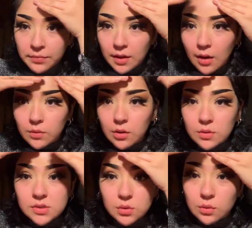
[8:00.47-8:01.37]
I would go to
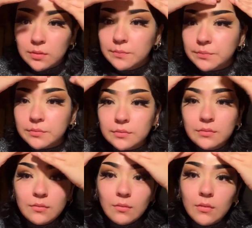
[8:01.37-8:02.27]
school,
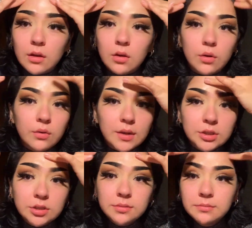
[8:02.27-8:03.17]
go to the
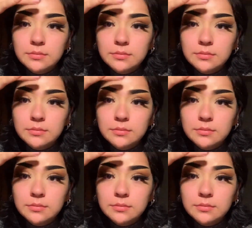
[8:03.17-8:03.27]
restroom,